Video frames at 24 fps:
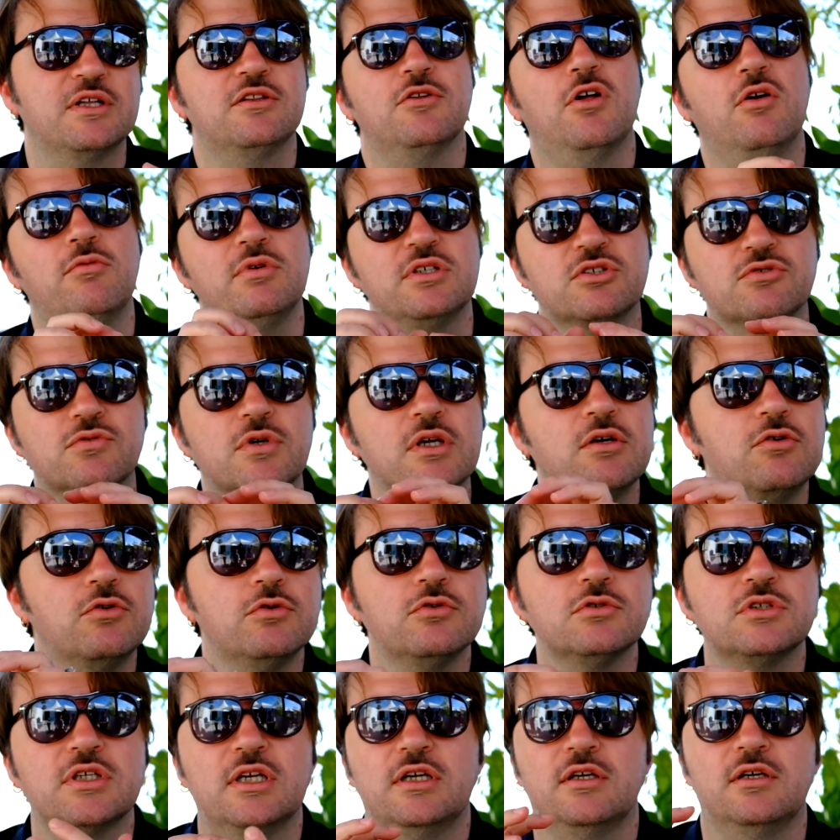but always
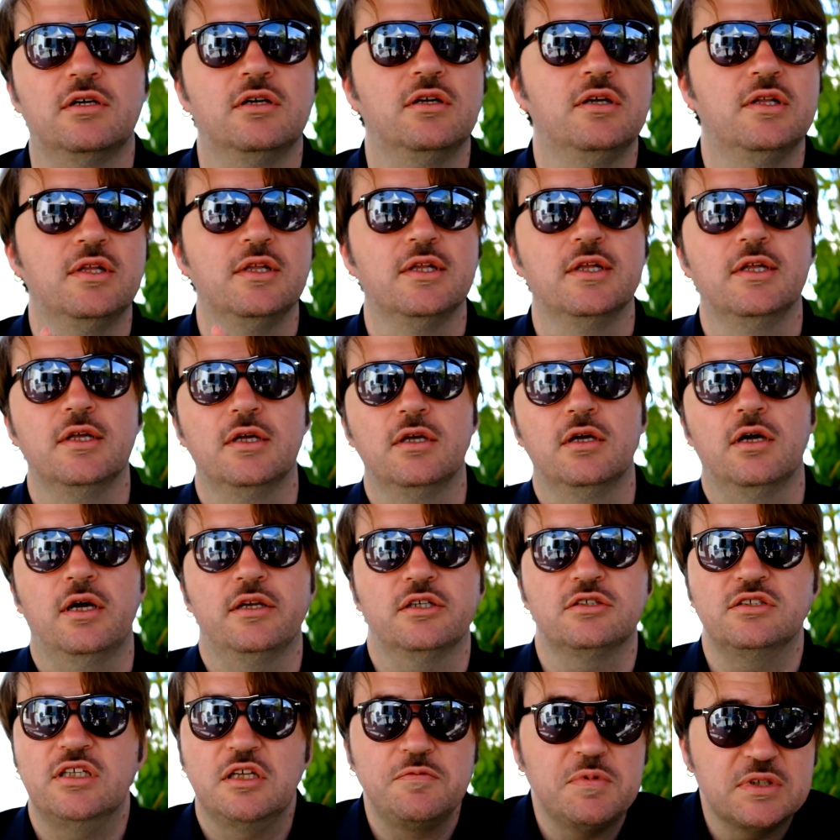rigorous and
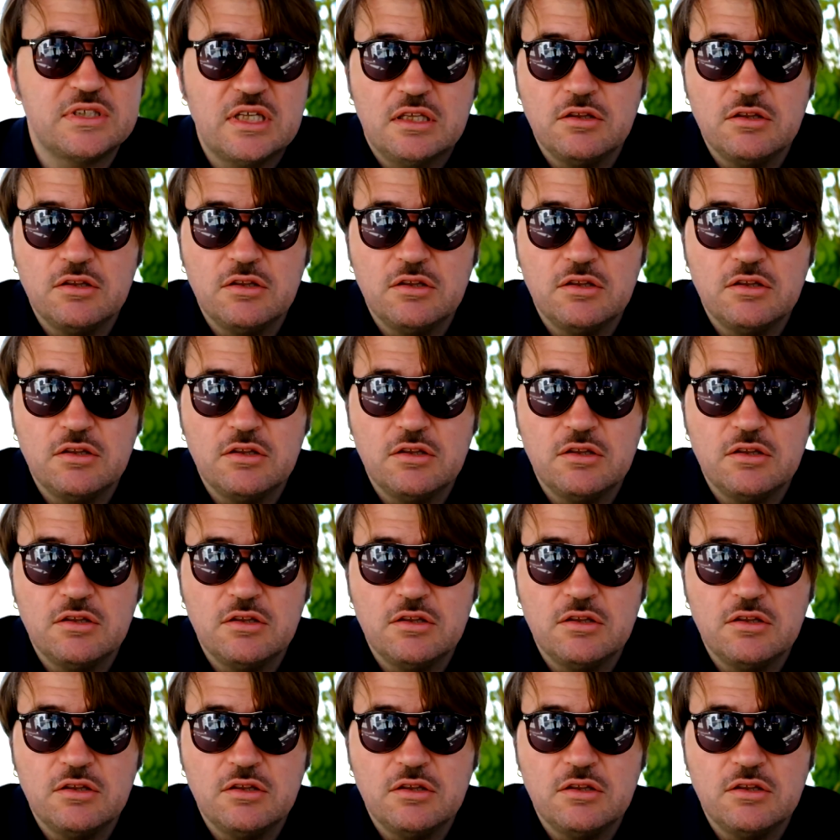stage.